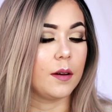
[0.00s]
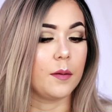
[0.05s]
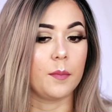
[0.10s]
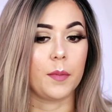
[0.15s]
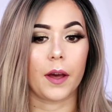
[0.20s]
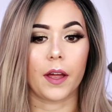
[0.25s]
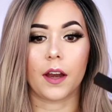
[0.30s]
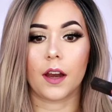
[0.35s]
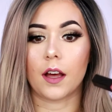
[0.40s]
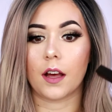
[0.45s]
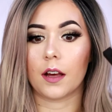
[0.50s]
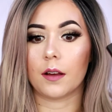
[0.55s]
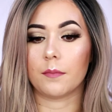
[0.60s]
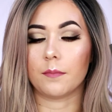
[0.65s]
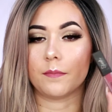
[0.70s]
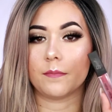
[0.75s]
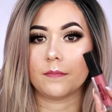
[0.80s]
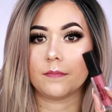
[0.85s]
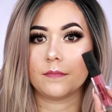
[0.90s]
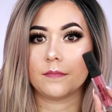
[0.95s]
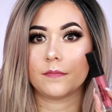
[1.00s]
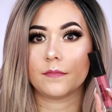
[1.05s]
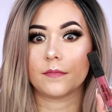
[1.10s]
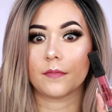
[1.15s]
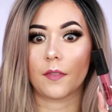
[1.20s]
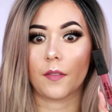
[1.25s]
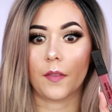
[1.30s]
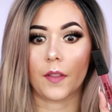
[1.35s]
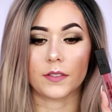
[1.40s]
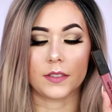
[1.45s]
but
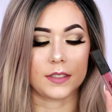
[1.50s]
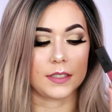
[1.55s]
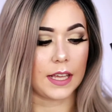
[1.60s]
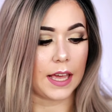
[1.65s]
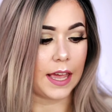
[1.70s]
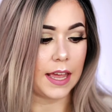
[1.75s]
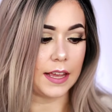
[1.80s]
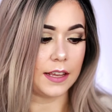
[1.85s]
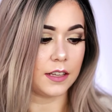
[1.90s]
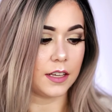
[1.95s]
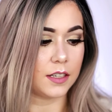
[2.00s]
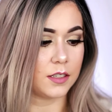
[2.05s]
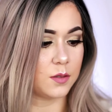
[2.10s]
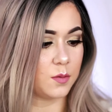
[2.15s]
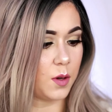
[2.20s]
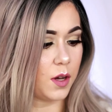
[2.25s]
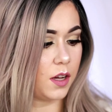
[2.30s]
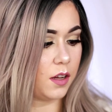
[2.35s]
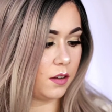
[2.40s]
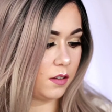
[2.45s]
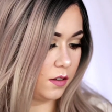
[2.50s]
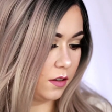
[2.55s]
which is the 8 as well.